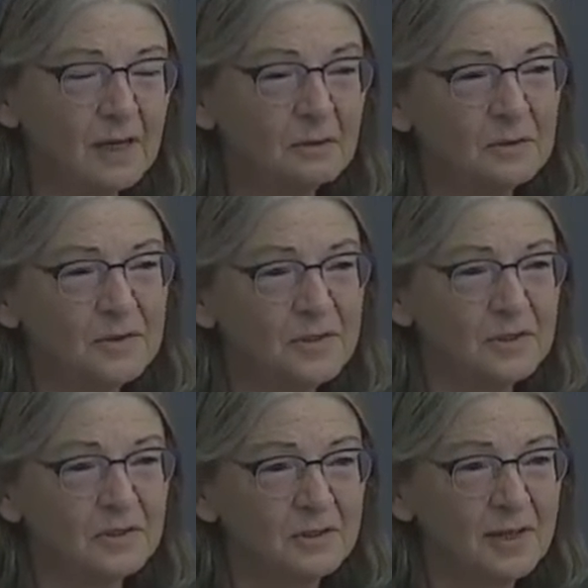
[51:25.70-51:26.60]
it was
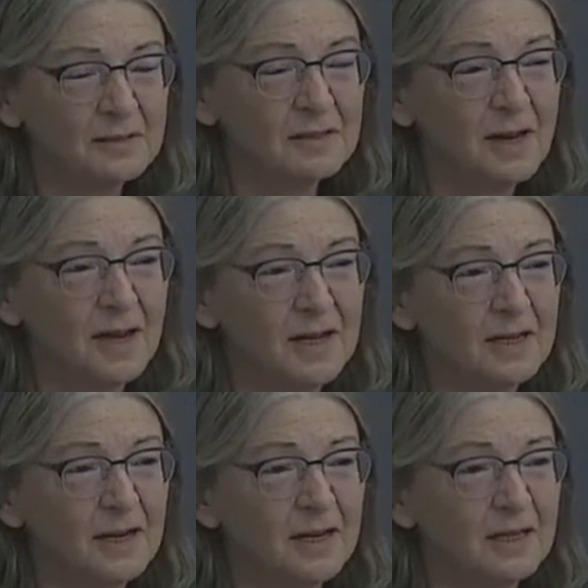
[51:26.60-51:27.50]
in
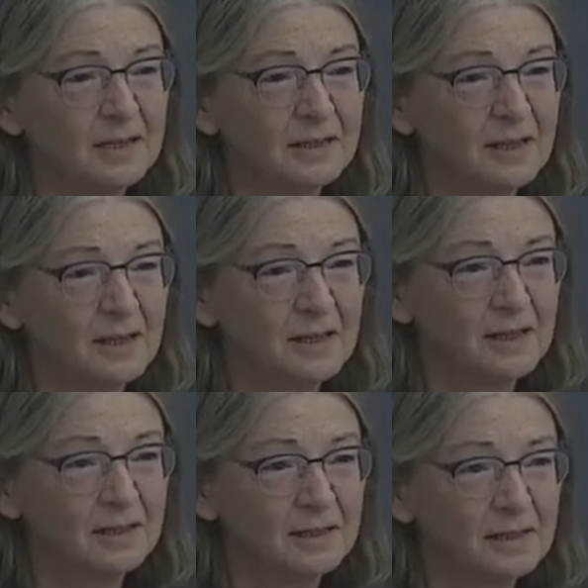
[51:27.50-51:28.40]
2009, and
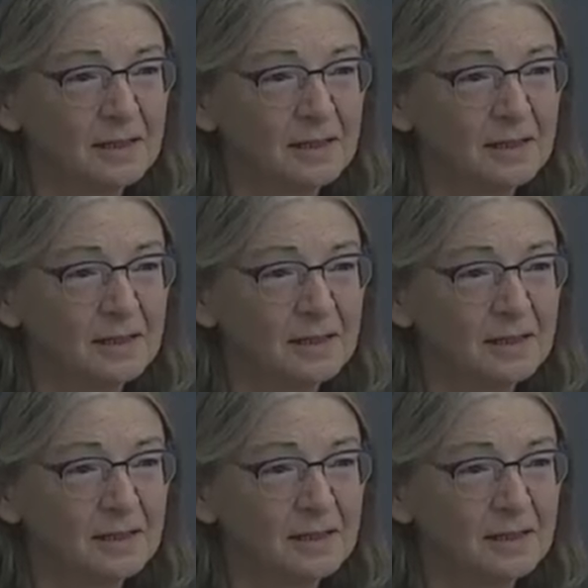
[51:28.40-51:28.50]
uh,